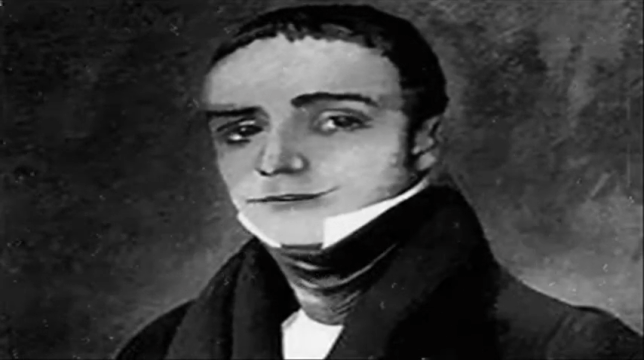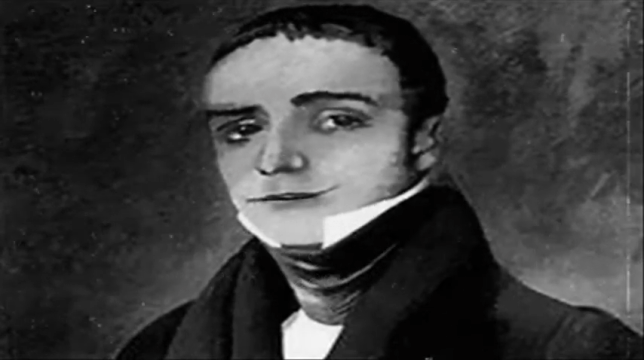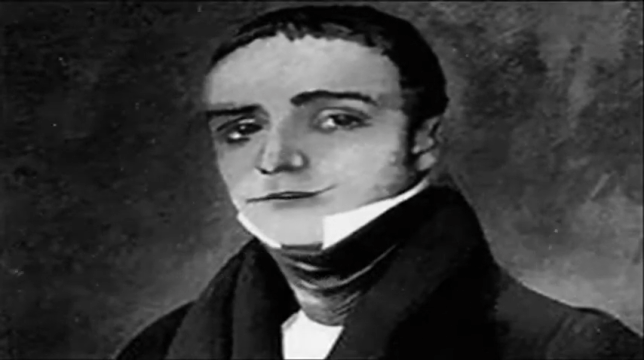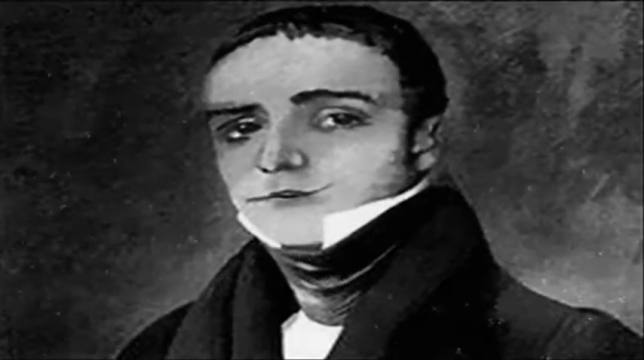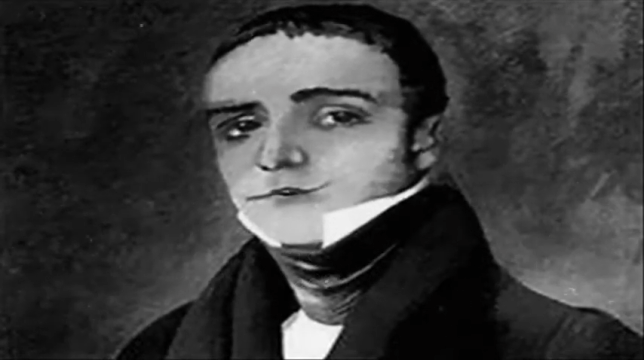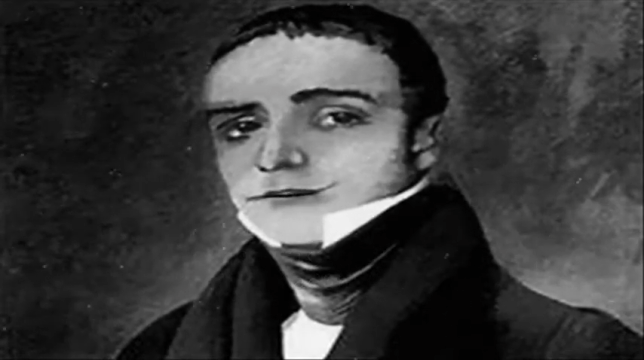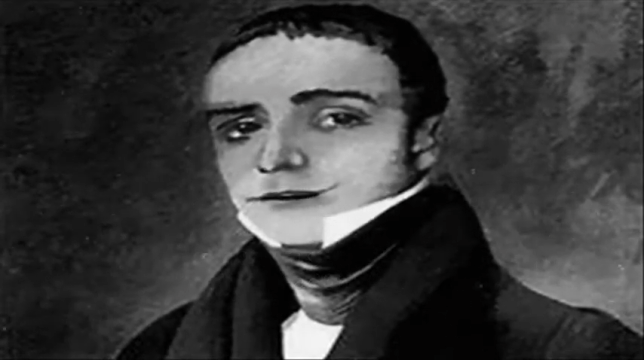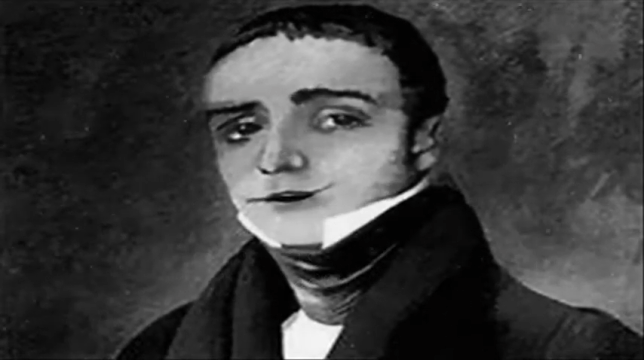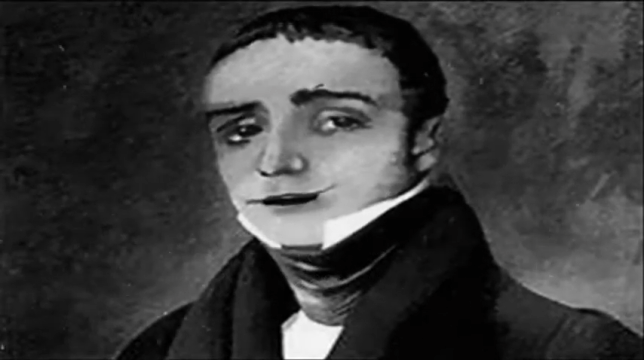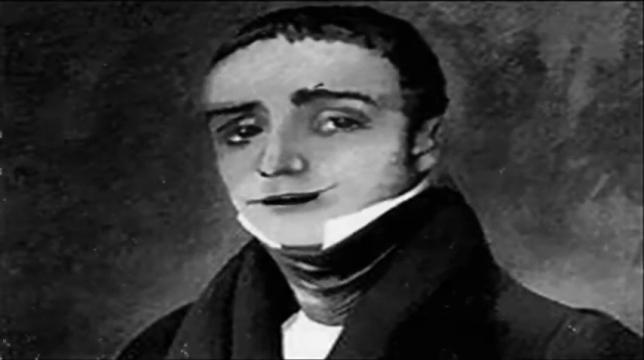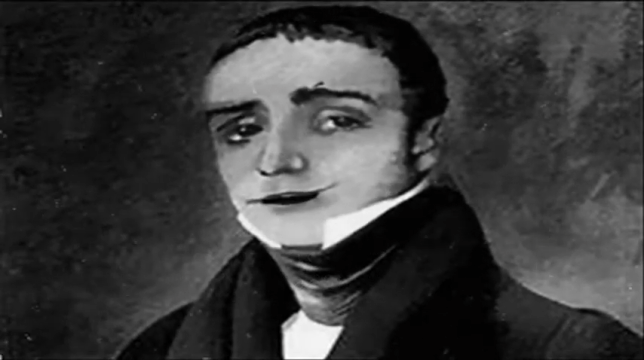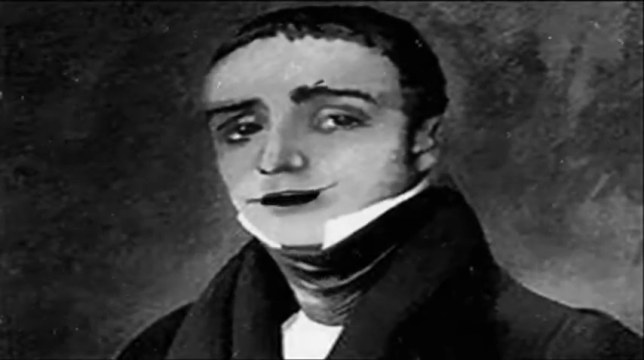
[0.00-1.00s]
Below
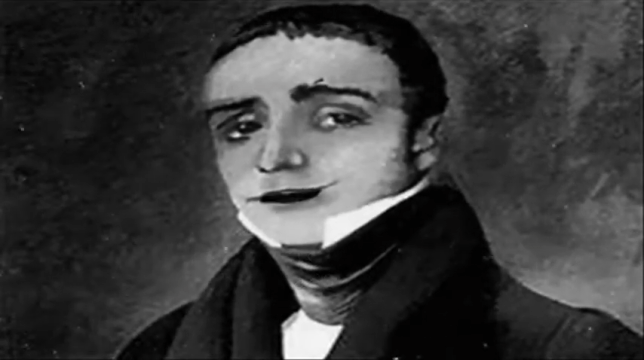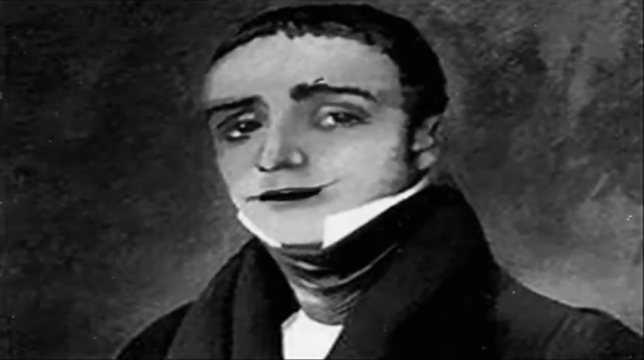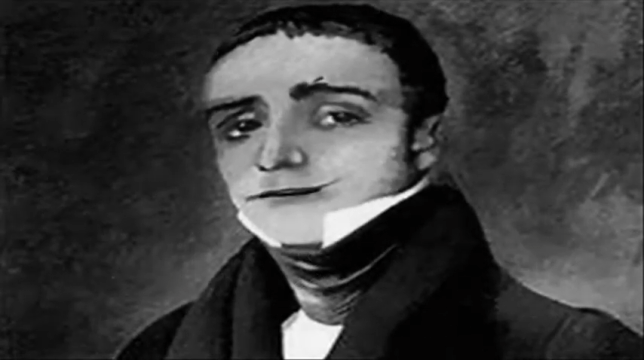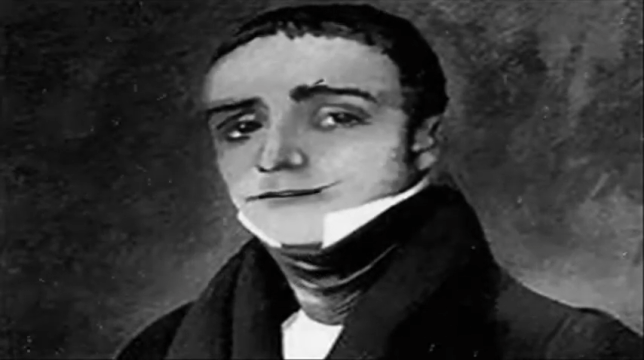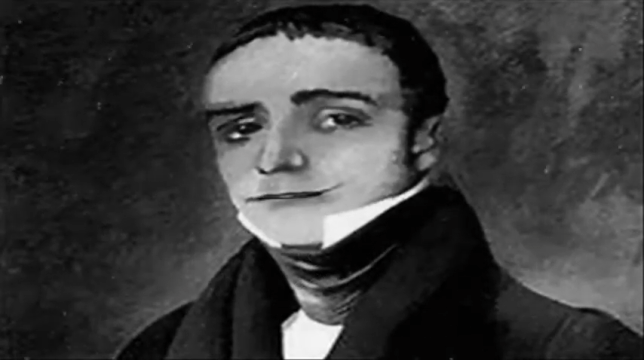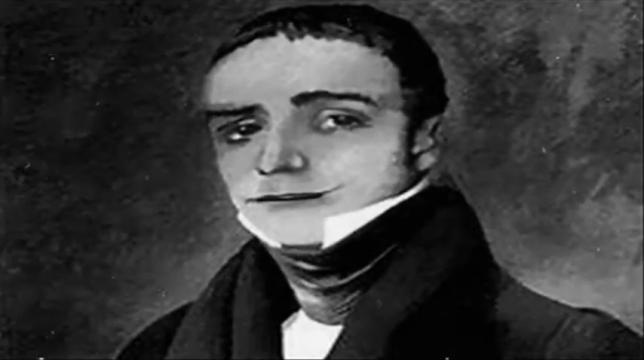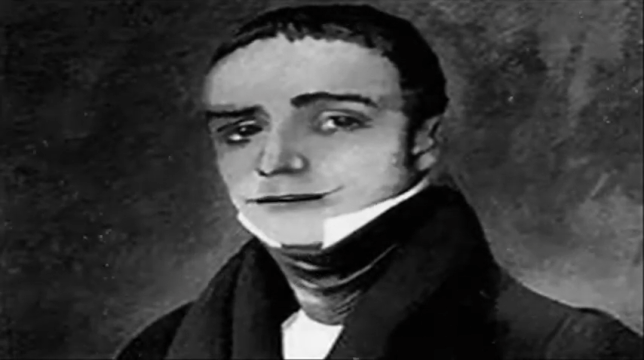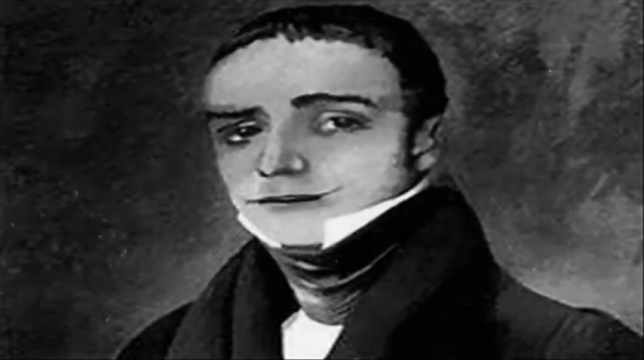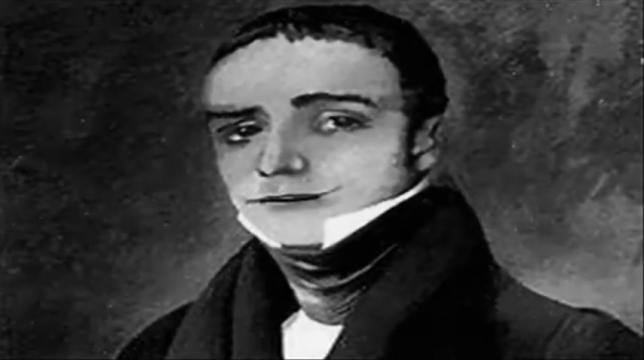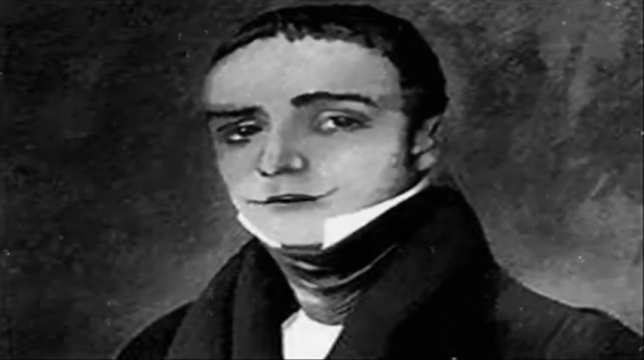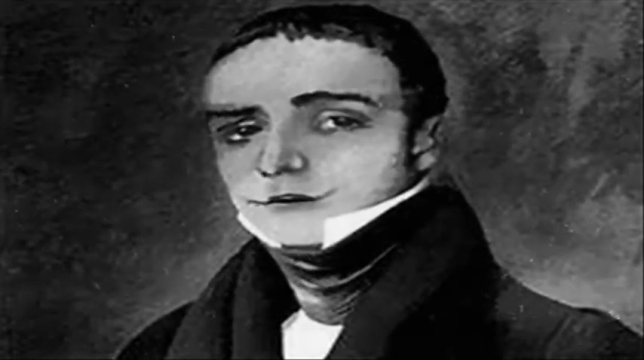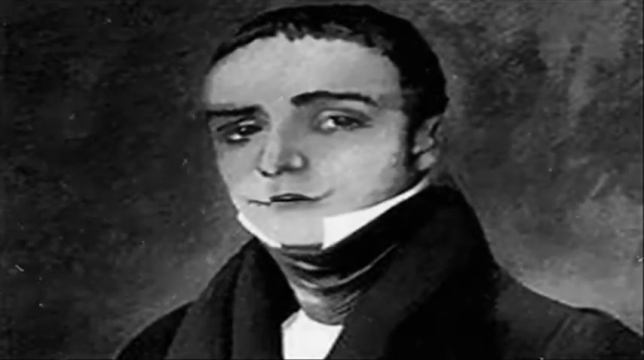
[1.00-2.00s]
his starving
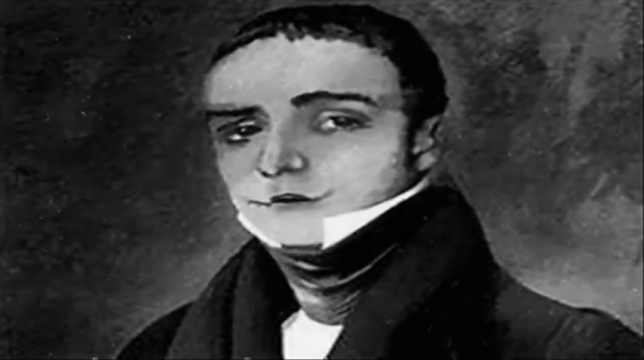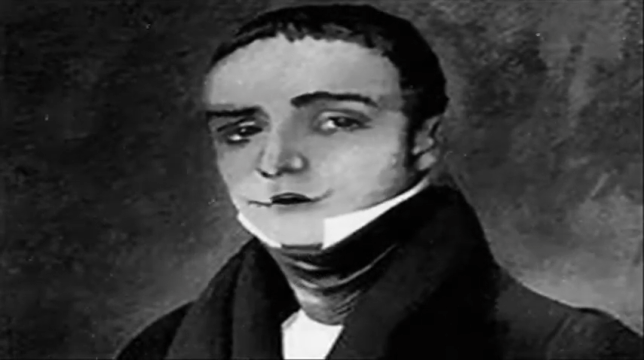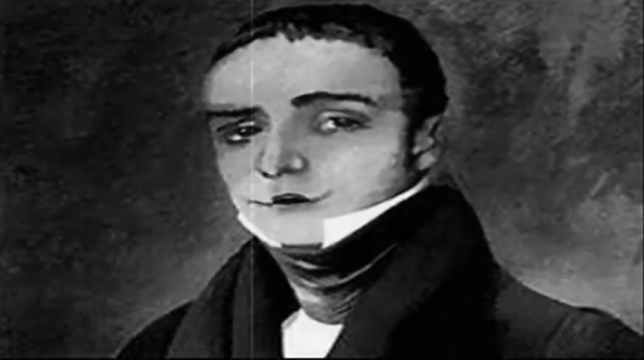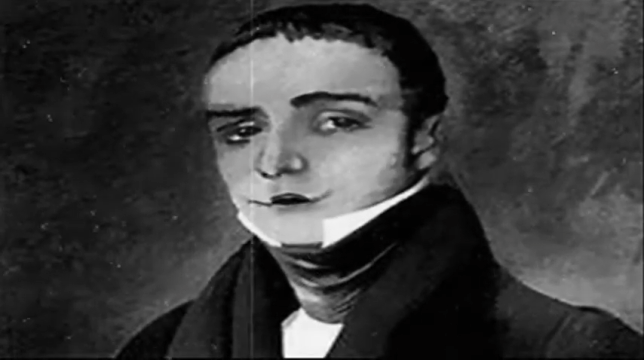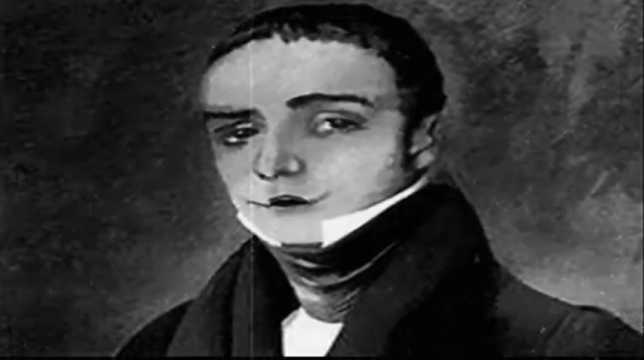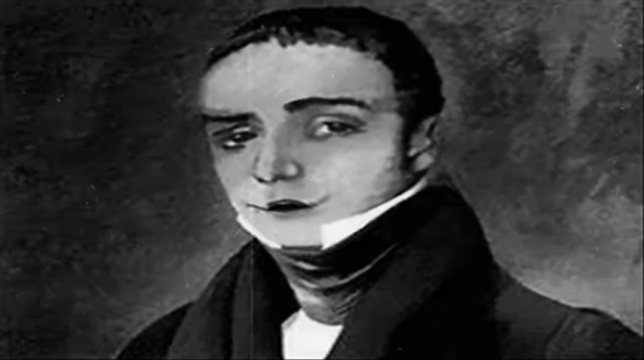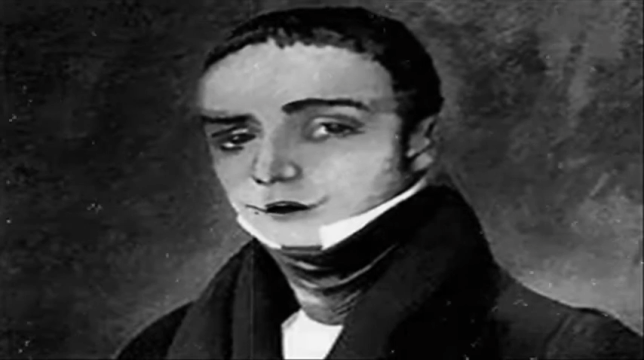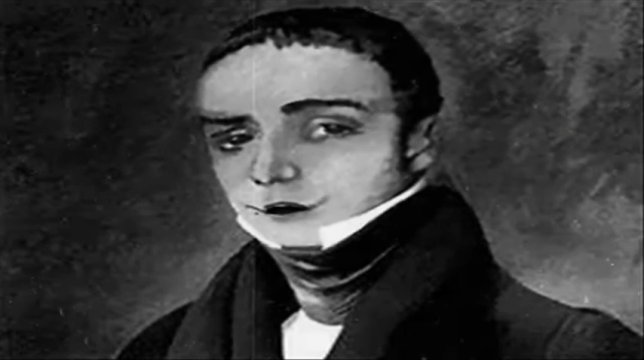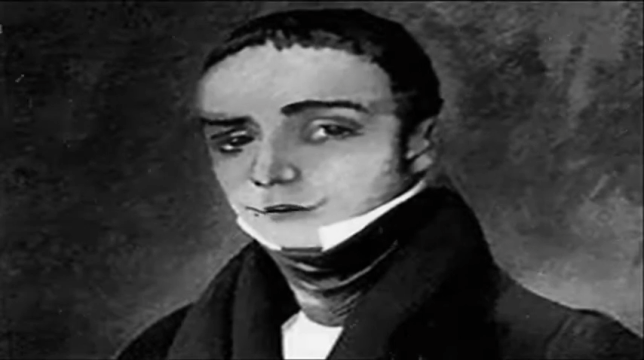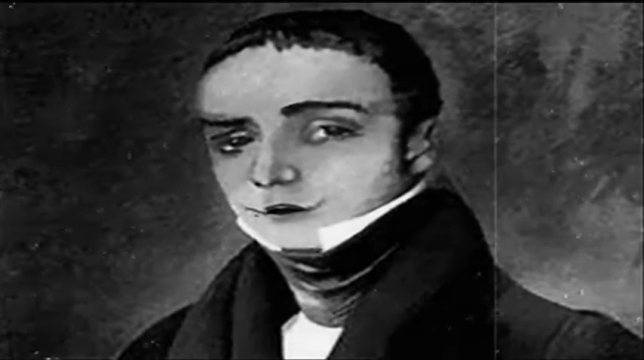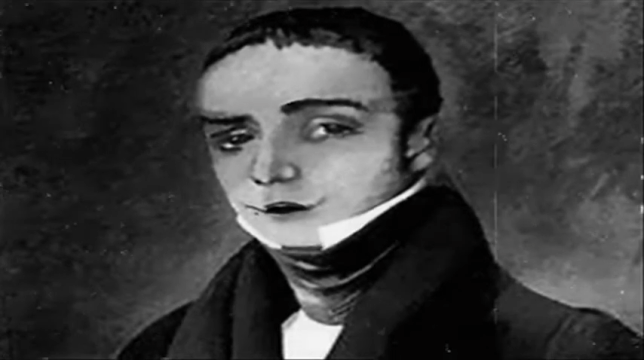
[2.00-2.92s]
garret lived an old